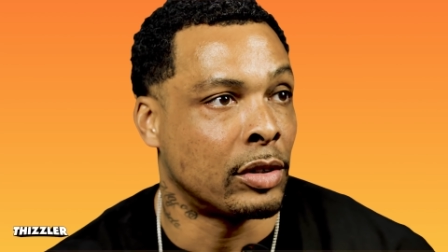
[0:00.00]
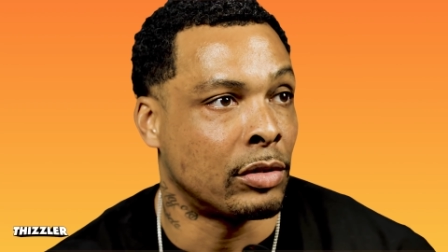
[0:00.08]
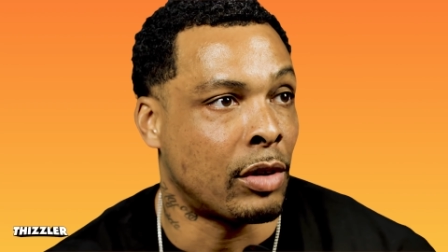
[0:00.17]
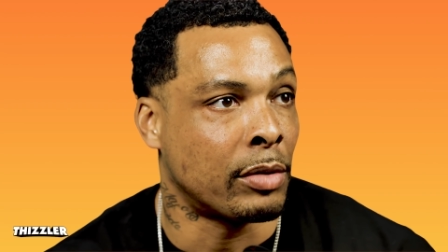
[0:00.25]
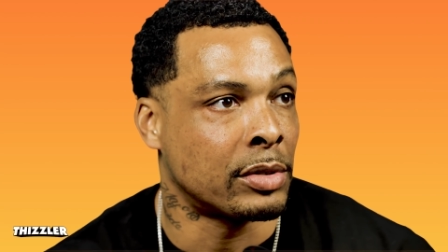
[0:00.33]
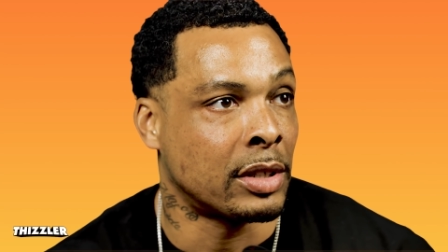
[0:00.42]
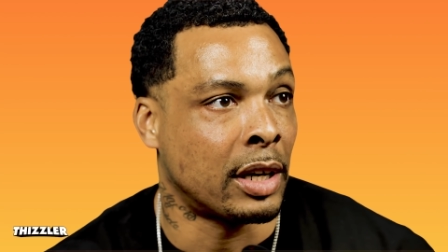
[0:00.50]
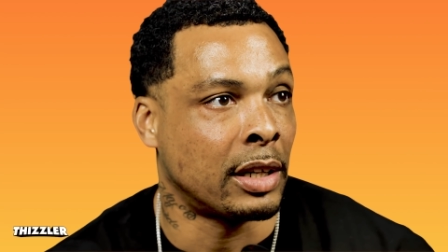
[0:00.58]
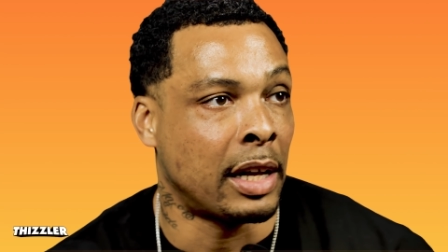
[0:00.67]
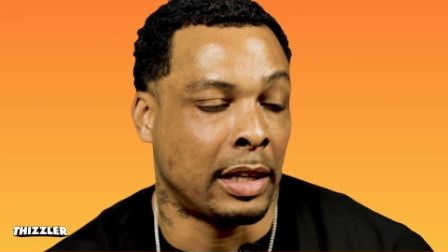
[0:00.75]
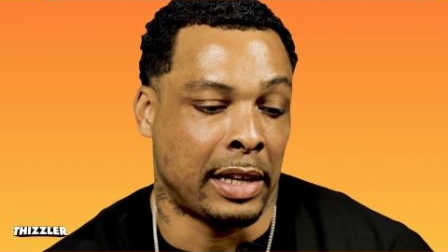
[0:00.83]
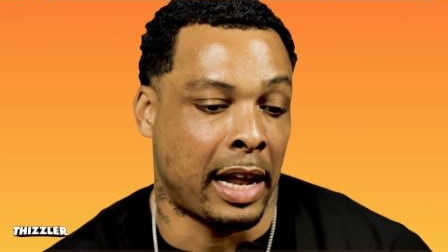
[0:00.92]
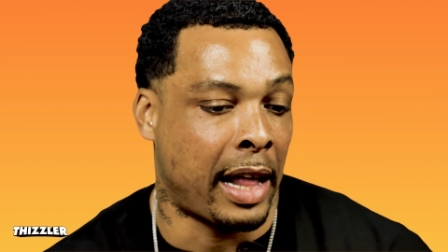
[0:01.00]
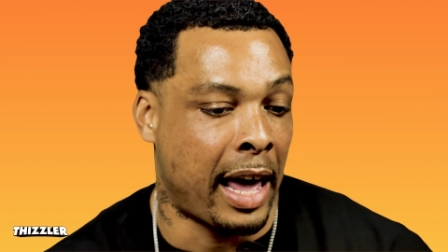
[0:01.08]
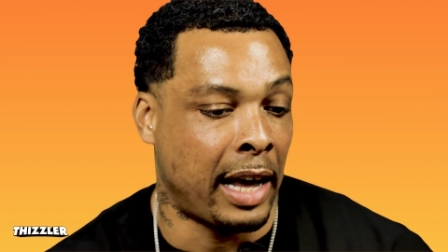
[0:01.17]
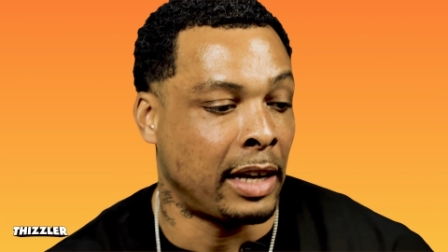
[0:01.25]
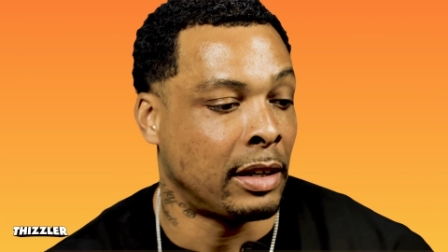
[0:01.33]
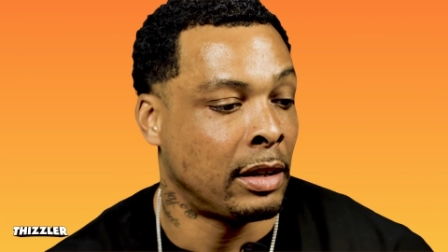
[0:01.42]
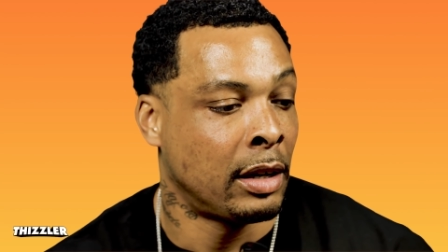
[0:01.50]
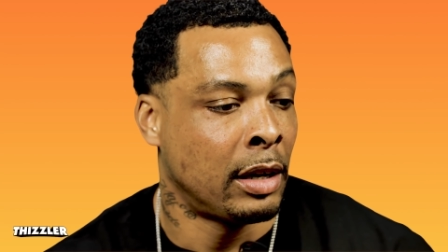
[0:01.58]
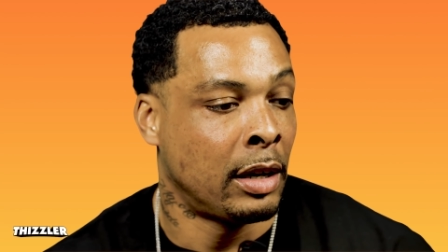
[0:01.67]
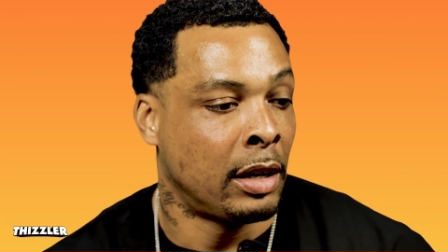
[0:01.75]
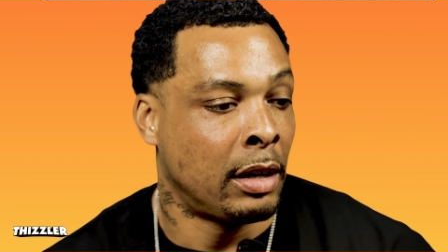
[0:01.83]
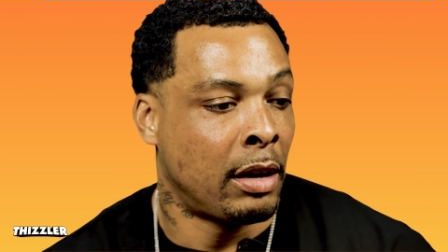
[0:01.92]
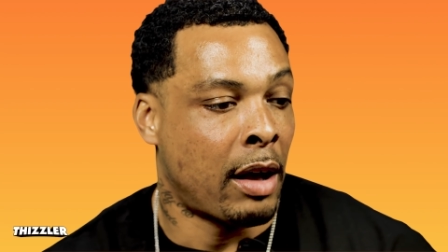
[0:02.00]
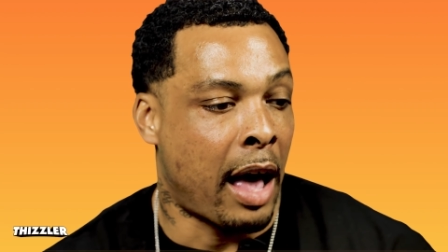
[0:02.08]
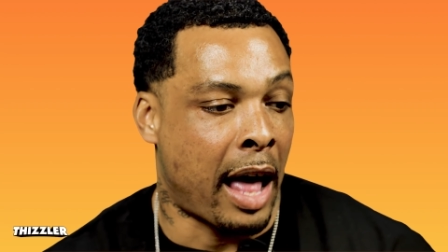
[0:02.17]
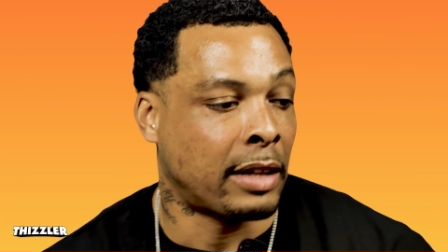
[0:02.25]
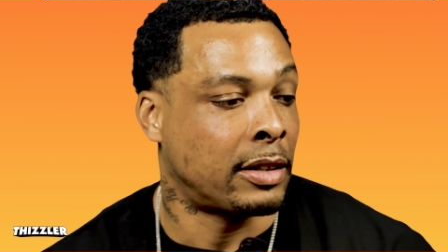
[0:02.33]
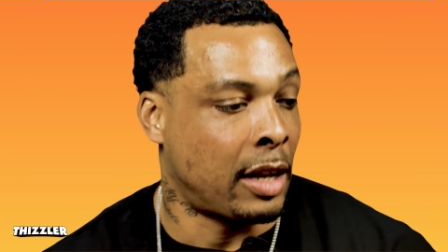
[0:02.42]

You know what I'm saying? That that eight, I,